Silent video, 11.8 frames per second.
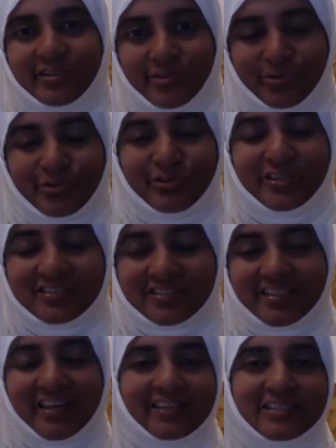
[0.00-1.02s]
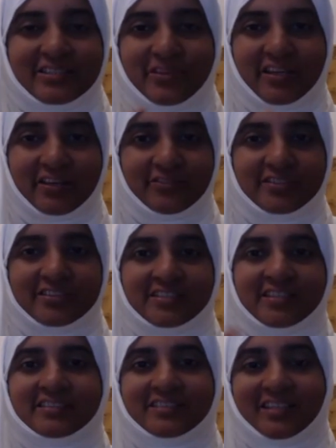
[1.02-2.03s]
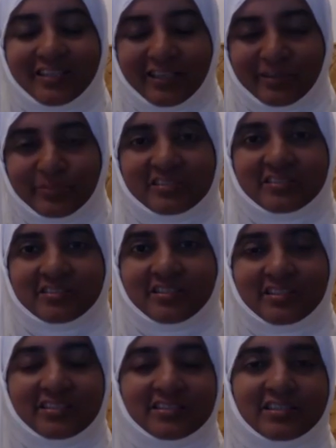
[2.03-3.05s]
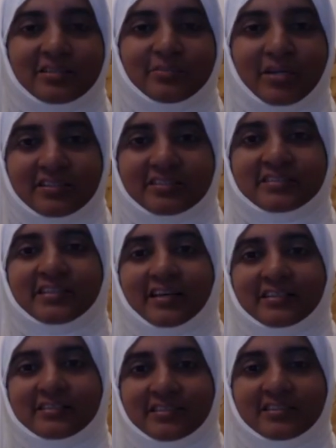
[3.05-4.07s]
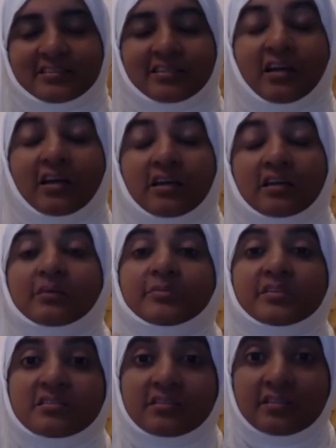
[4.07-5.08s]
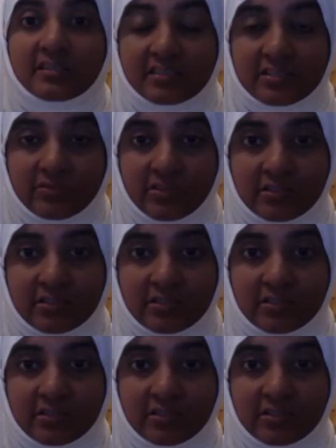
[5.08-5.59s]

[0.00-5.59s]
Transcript: You know, in science, we have physics and chemistry. These are the mother sciences. Chemistry deals